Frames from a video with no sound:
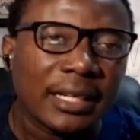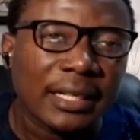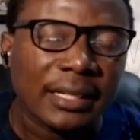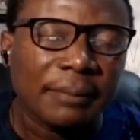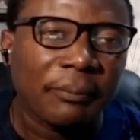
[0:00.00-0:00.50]

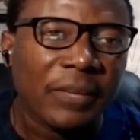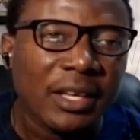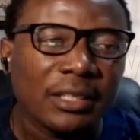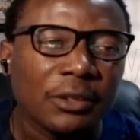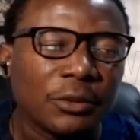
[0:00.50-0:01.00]
uh,
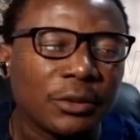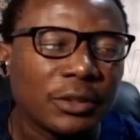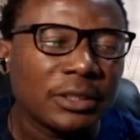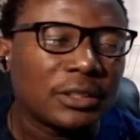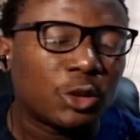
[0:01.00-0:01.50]
you
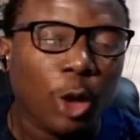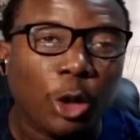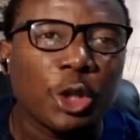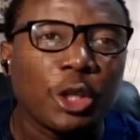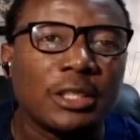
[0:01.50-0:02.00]
know,
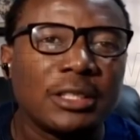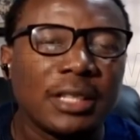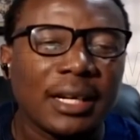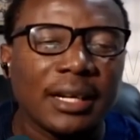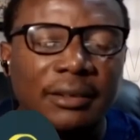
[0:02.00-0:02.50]

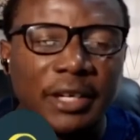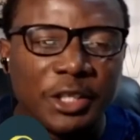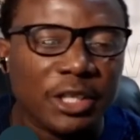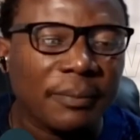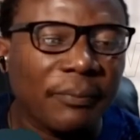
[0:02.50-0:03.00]
structured uh,
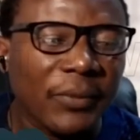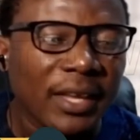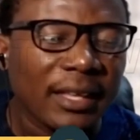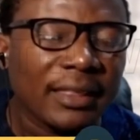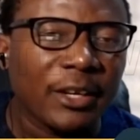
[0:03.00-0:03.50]
regime,
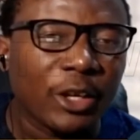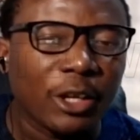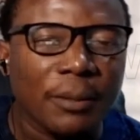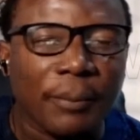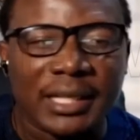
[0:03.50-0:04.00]
then
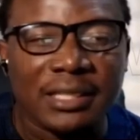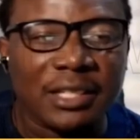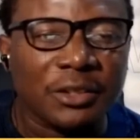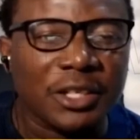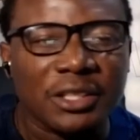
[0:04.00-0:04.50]
you're not
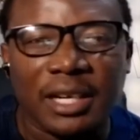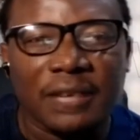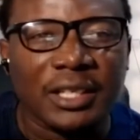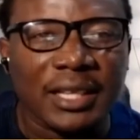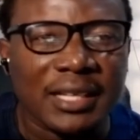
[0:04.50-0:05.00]
imparting education.
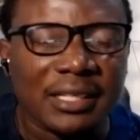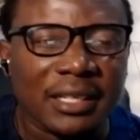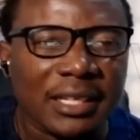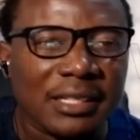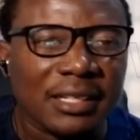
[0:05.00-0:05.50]
I don't think
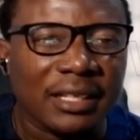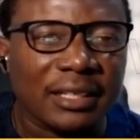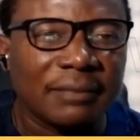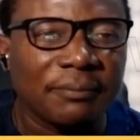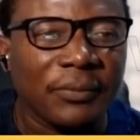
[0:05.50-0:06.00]
that's the case.
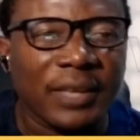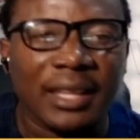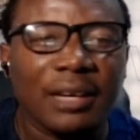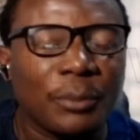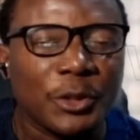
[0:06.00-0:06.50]
Uh,
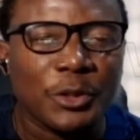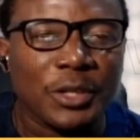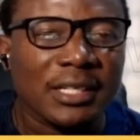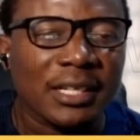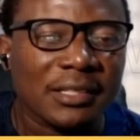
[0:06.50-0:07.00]
the
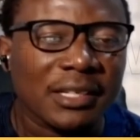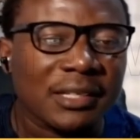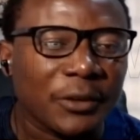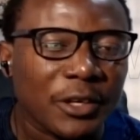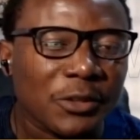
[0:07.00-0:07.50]
opportunities
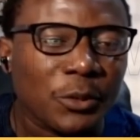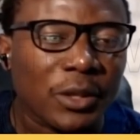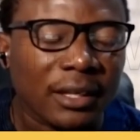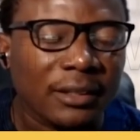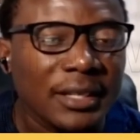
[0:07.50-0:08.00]
exist for us
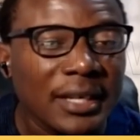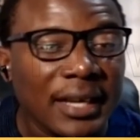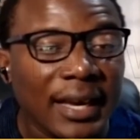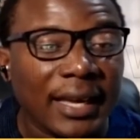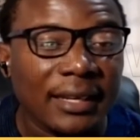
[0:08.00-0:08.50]
to think
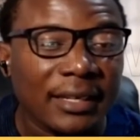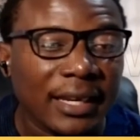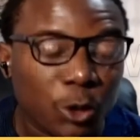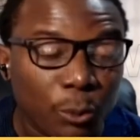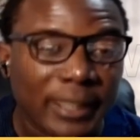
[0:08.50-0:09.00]

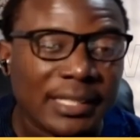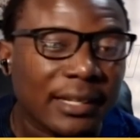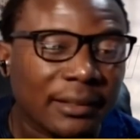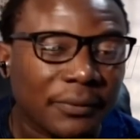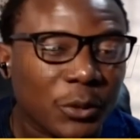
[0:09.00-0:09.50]
and, and do
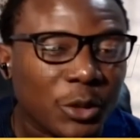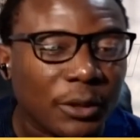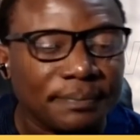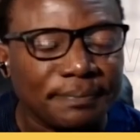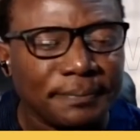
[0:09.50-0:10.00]
better in the
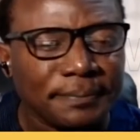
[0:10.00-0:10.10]
future.